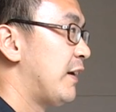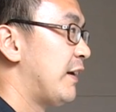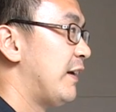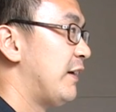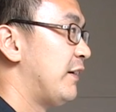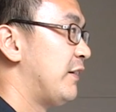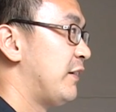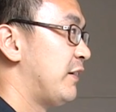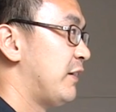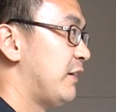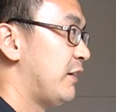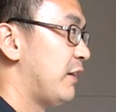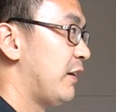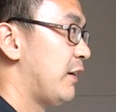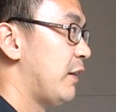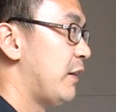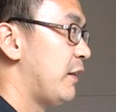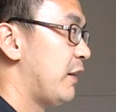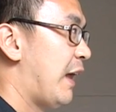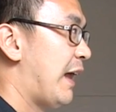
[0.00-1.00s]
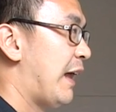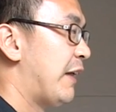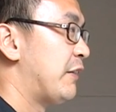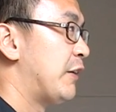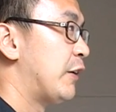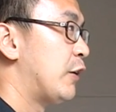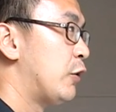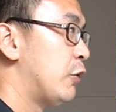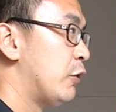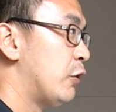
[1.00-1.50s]
is at
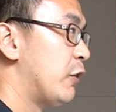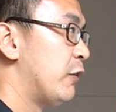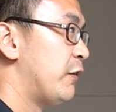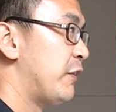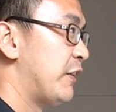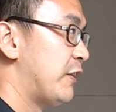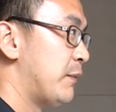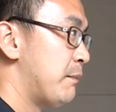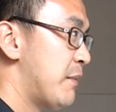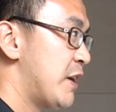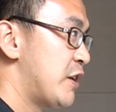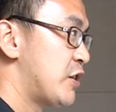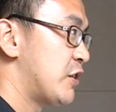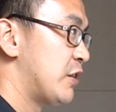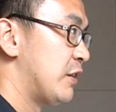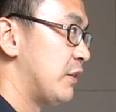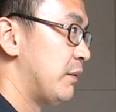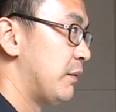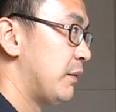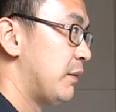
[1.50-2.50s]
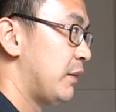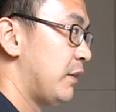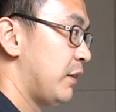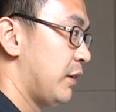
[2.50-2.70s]
the core of its mission?